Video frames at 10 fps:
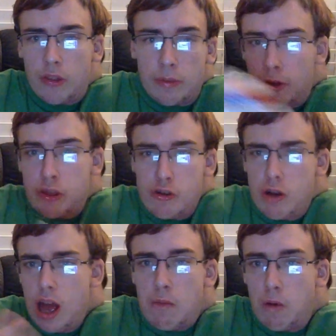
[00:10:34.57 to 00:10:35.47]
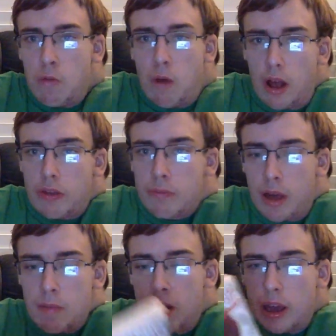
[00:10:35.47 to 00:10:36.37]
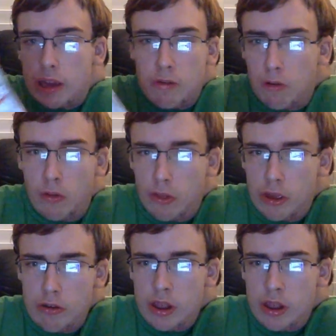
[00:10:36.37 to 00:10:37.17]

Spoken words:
But if you guys would watch my Hero reviews,